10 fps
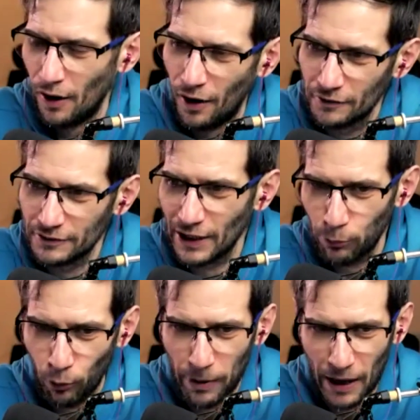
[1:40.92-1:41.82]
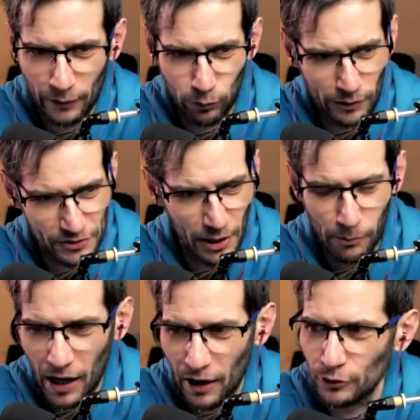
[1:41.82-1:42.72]
double background
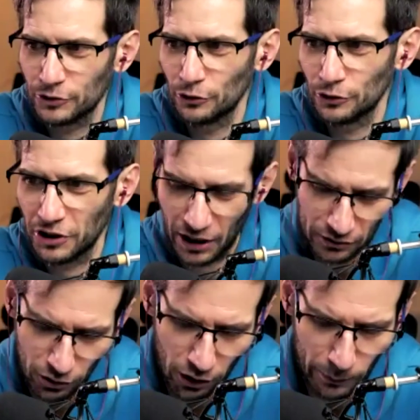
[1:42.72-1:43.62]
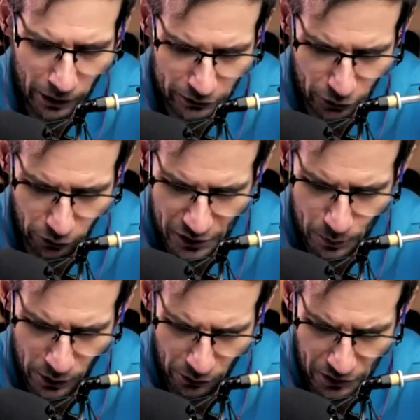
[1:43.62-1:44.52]
somehow, so she can talk about her
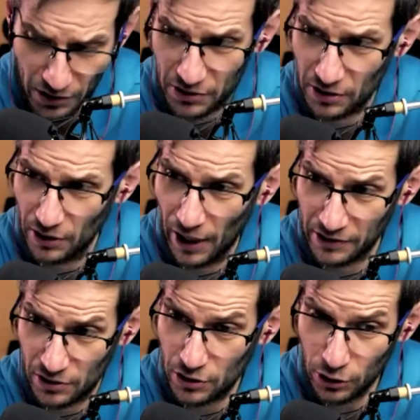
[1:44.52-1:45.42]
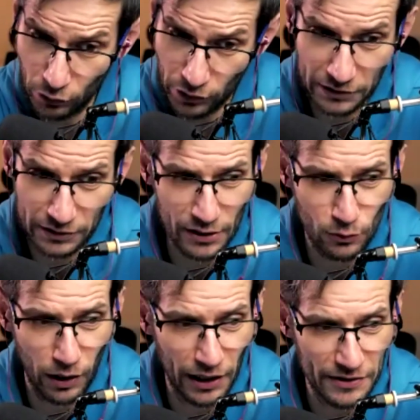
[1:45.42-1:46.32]
experience as a student as
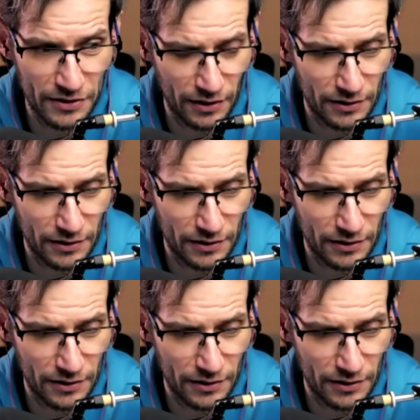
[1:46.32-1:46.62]
well as a